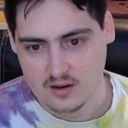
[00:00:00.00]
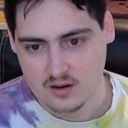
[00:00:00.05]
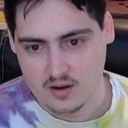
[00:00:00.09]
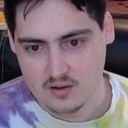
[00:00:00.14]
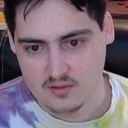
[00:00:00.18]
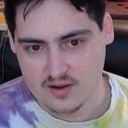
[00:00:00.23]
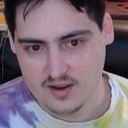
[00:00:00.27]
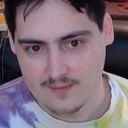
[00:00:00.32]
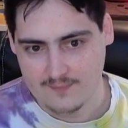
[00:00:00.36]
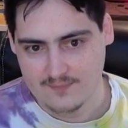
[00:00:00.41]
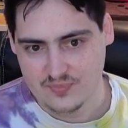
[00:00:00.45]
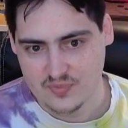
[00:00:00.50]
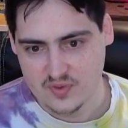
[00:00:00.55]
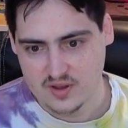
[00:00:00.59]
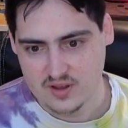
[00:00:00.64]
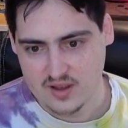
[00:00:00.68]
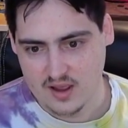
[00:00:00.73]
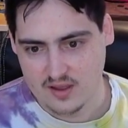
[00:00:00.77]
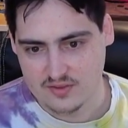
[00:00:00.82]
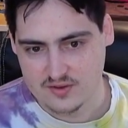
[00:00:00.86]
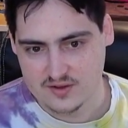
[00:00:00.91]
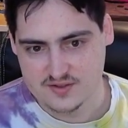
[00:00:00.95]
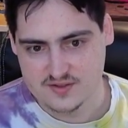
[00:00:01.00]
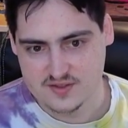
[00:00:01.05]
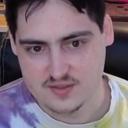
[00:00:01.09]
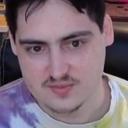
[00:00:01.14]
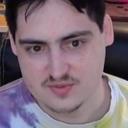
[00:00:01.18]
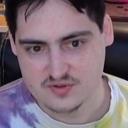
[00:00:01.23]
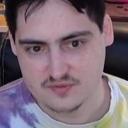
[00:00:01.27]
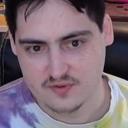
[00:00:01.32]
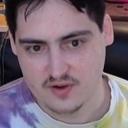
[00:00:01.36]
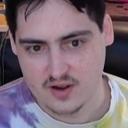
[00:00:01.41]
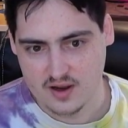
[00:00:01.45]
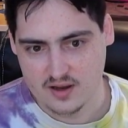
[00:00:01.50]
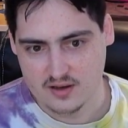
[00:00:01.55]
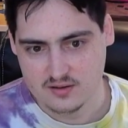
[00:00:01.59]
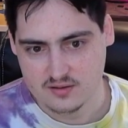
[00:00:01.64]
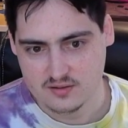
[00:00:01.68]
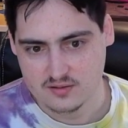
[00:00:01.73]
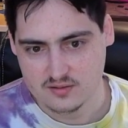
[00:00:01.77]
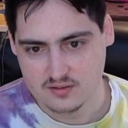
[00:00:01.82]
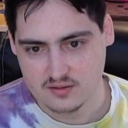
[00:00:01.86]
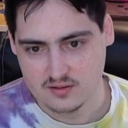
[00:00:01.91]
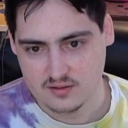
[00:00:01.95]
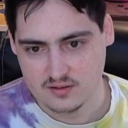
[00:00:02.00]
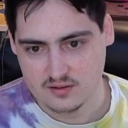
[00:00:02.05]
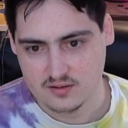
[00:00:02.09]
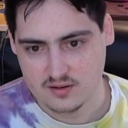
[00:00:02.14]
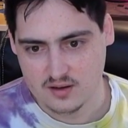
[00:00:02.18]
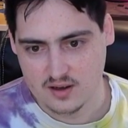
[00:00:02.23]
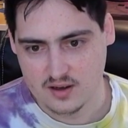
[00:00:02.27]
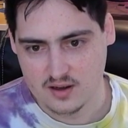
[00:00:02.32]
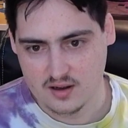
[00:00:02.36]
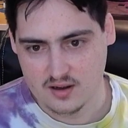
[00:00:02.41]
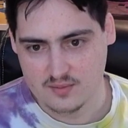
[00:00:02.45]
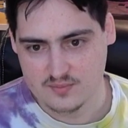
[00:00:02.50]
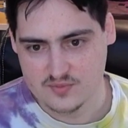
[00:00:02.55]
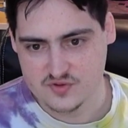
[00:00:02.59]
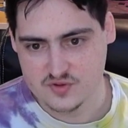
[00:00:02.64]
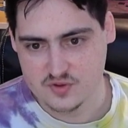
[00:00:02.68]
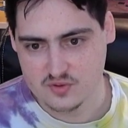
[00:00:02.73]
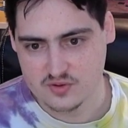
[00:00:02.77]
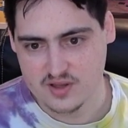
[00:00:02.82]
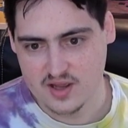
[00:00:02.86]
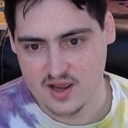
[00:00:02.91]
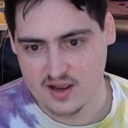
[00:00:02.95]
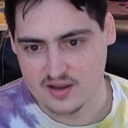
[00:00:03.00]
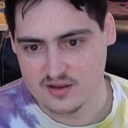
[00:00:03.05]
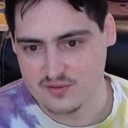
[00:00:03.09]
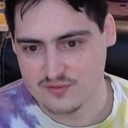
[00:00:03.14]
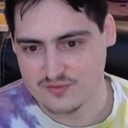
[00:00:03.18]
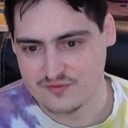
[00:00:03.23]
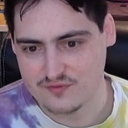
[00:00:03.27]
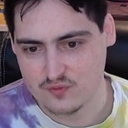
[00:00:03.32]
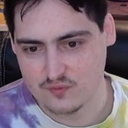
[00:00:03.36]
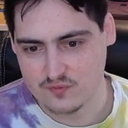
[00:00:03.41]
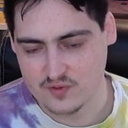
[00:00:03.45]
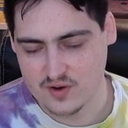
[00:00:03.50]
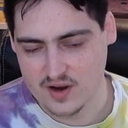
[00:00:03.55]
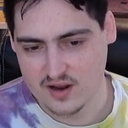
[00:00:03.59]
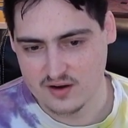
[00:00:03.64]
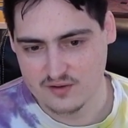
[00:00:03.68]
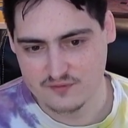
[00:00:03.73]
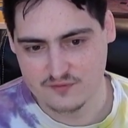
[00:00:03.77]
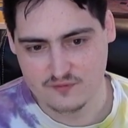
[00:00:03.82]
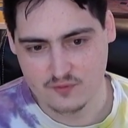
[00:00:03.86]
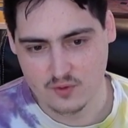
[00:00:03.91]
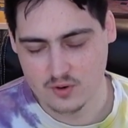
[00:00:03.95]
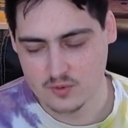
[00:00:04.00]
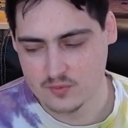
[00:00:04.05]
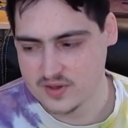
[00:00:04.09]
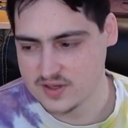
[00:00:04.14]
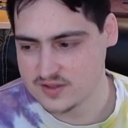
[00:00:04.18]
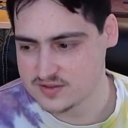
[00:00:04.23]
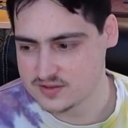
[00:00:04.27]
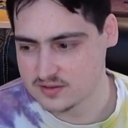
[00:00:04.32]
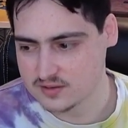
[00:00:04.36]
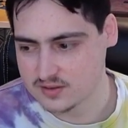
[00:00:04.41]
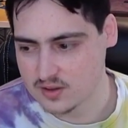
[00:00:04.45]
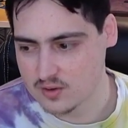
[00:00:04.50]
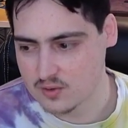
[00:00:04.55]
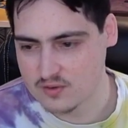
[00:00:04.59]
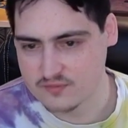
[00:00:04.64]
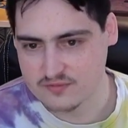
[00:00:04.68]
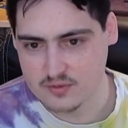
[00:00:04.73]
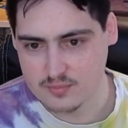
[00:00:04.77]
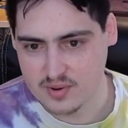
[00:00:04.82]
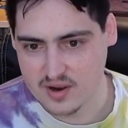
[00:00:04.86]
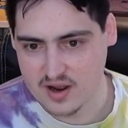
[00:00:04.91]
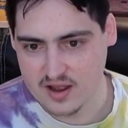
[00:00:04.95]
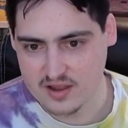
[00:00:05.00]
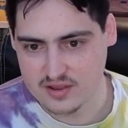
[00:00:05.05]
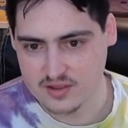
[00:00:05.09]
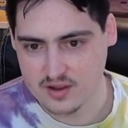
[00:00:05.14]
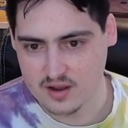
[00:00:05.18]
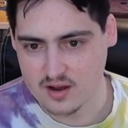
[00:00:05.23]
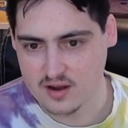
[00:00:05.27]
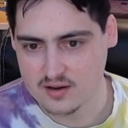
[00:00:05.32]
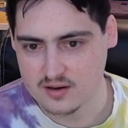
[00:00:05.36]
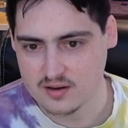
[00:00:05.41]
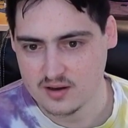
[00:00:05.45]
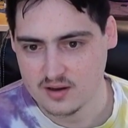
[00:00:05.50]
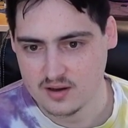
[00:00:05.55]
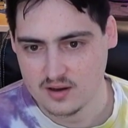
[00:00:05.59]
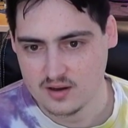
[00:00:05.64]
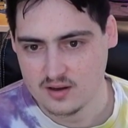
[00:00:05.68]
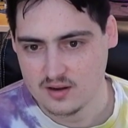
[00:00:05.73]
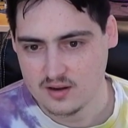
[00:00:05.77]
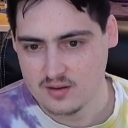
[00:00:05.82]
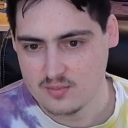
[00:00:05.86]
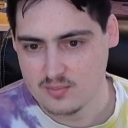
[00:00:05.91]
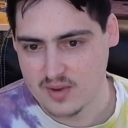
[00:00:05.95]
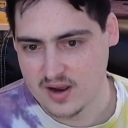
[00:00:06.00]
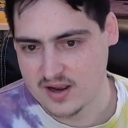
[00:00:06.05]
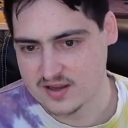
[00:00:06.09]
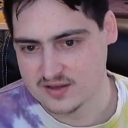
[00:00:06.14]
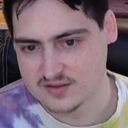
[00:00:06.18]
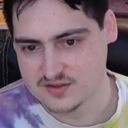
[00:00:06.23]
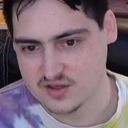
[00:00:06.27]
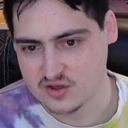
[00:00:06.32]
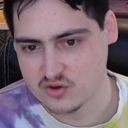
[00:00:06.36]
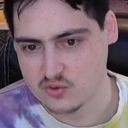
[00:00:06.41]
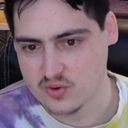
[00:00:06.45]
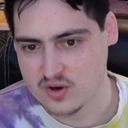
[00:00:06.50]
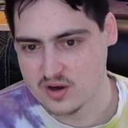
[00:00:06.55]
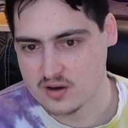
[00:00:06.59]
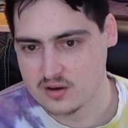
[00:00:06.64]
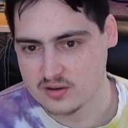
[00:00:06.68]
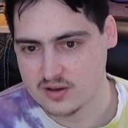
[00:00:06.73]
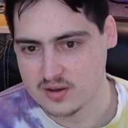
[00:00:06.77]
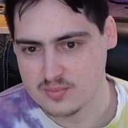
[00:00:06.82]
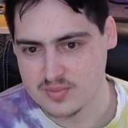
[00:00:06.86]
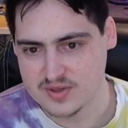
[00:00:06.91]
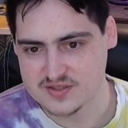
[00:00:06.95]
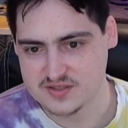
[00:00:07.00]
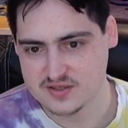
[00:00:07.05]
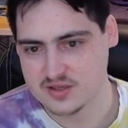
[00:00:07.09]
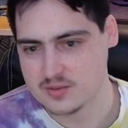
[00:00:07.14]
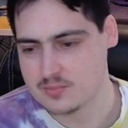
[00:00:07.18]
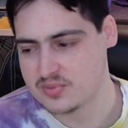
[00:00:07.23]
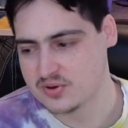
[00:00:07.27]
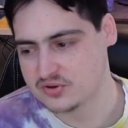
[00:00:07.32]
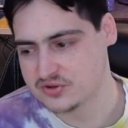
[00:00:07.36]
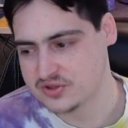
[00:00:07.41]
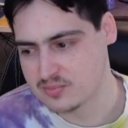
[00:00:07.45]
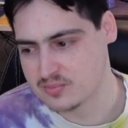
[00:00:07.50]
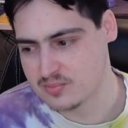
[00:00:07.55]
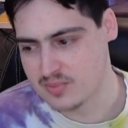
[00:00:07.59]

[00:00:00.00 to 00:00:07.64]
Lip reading: Okay, yeah, this seems fine. You have kind of 4 weeks to go over Python, MySQL, and basically building